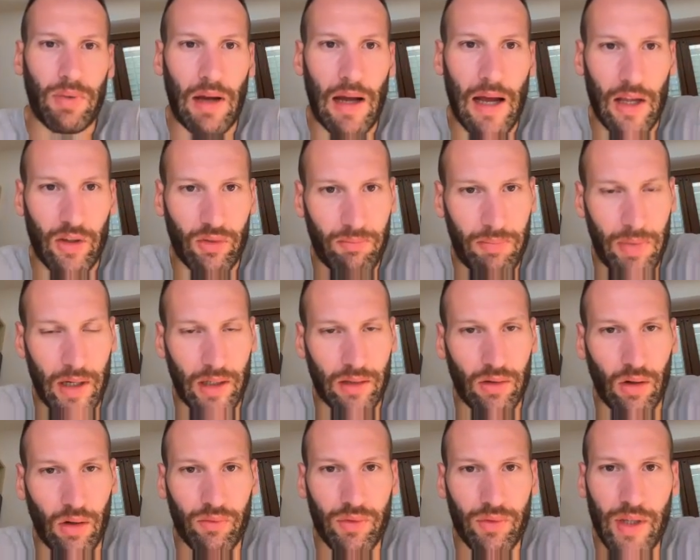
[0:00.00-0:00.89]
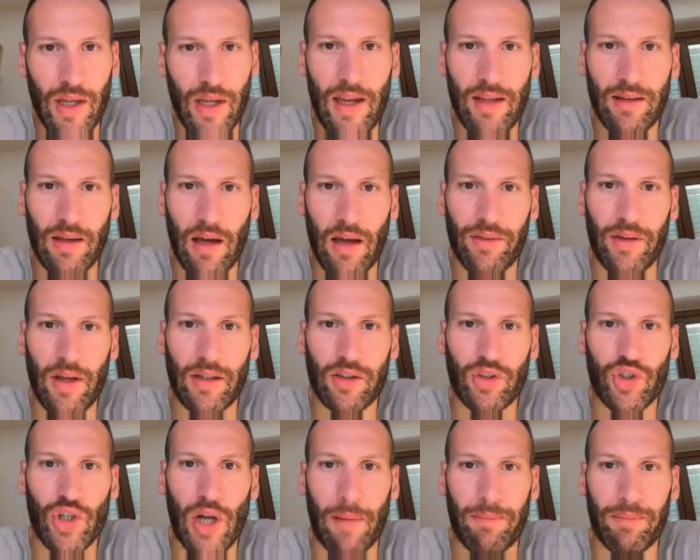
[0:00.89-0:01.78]
aspect of data
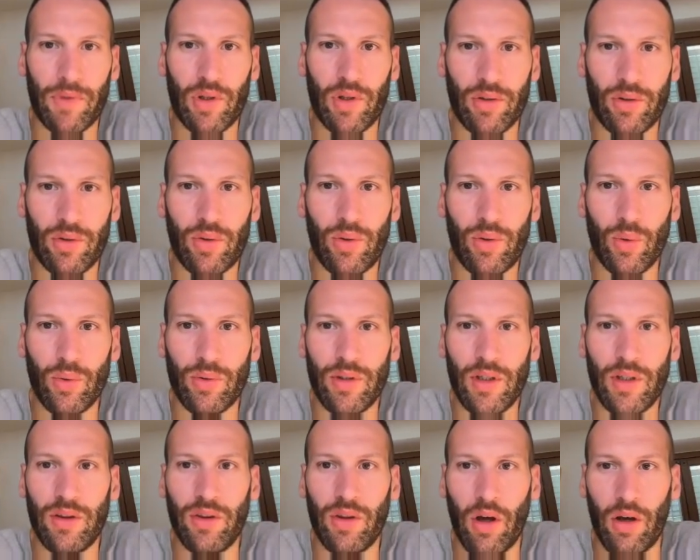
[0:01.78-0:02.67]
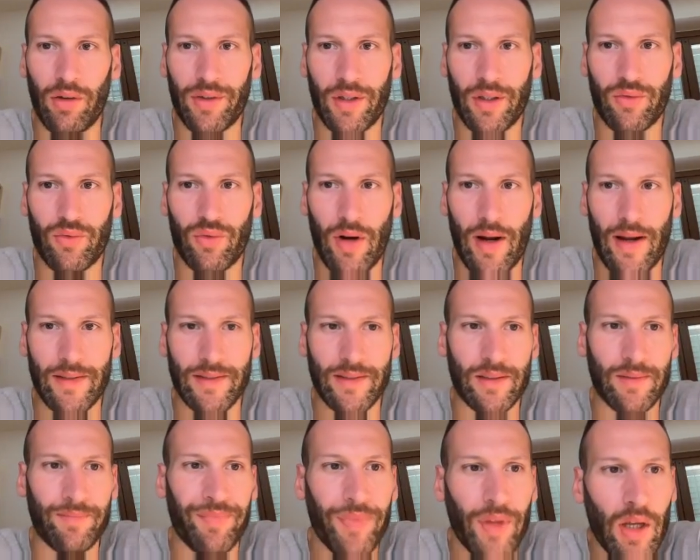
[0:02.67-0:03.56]
that chapter 2 did not
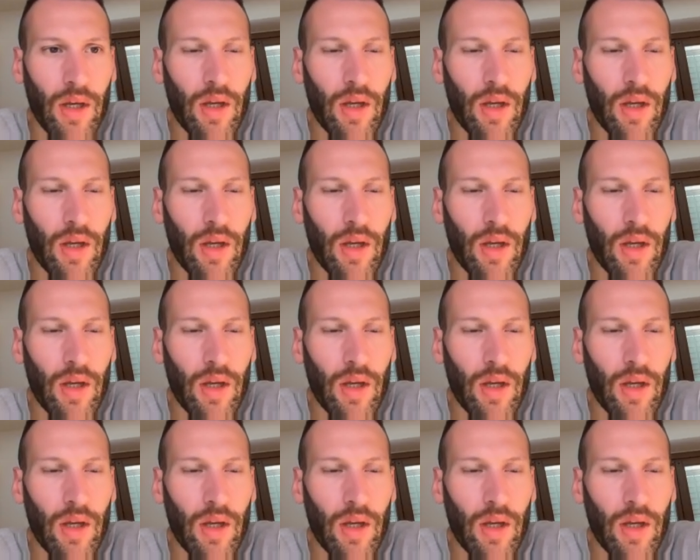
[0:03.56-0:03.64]
address.